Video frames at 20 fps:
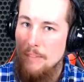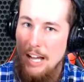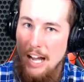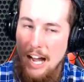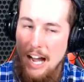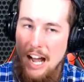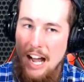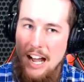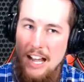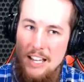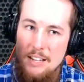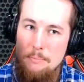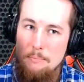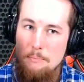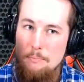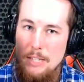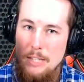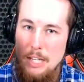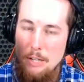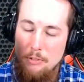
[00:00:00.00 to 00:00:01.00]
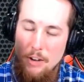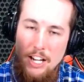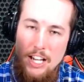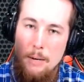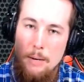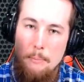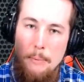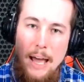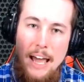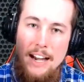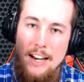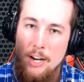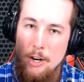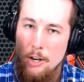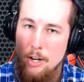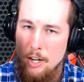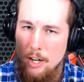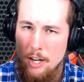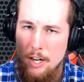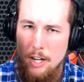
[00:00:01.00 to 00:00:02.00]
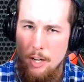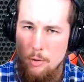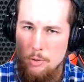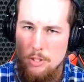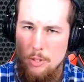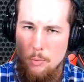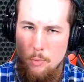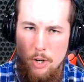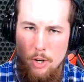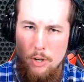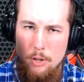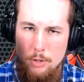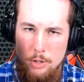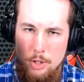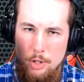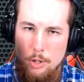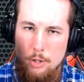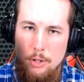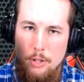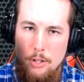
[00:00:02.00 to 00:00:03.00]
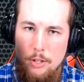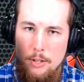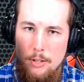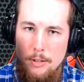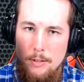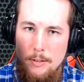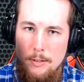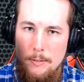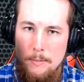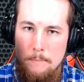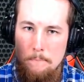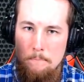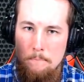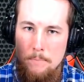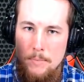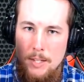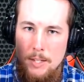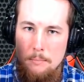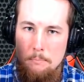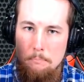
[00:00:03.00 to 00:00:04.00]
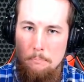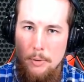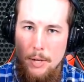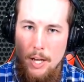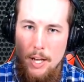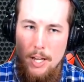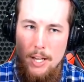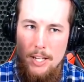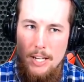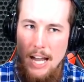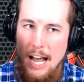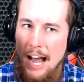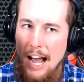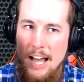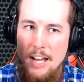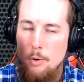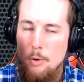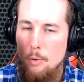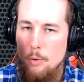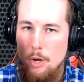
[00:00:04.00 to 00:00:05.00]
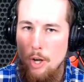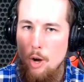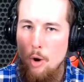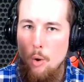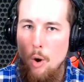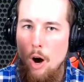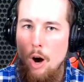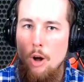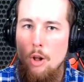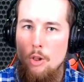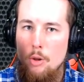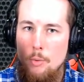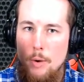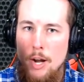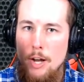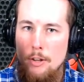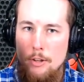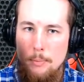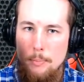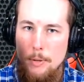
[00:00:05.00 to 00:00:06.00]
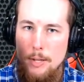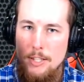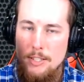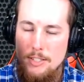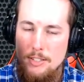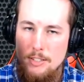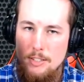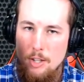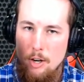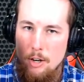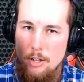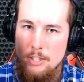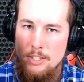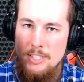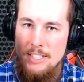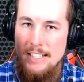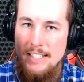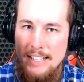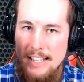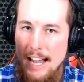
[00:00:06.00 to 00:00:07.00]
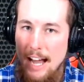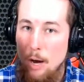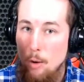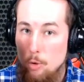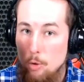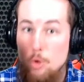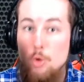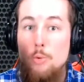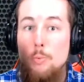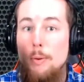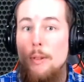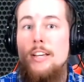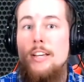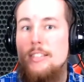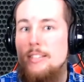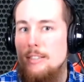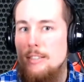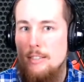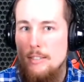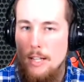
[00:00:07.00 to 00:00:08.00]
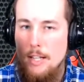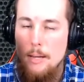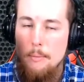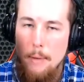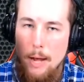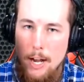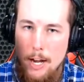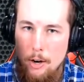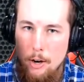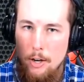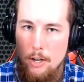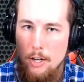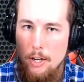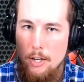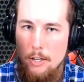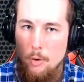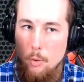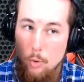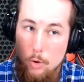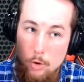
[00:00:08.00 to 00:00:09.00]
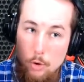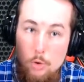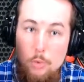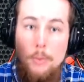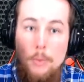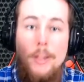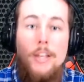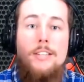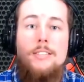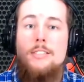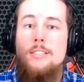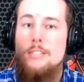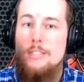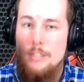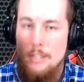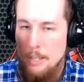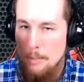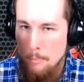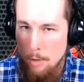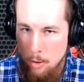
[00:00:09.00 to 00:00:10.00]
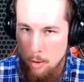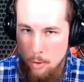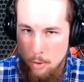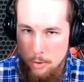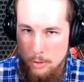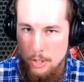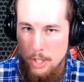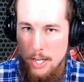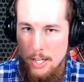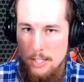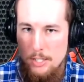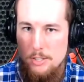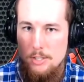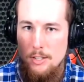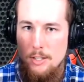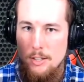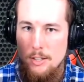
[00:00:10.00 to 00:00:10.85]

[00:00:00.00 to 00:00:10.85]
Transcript: I'm if I get a bad haircut, I go somewhere else, sure but I don't go all around the place and start seeking out new places to get my haircut or new places to get my oil changed.